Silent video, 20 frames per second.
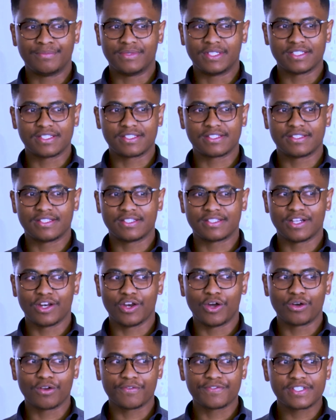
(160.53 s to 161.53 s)
There's a
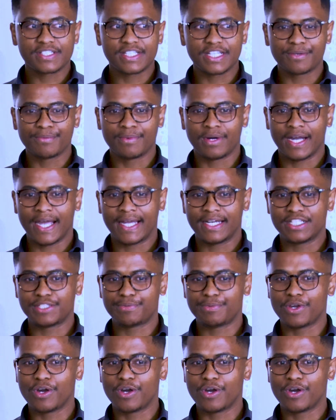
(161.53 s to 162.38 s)
lot of stigma, and it's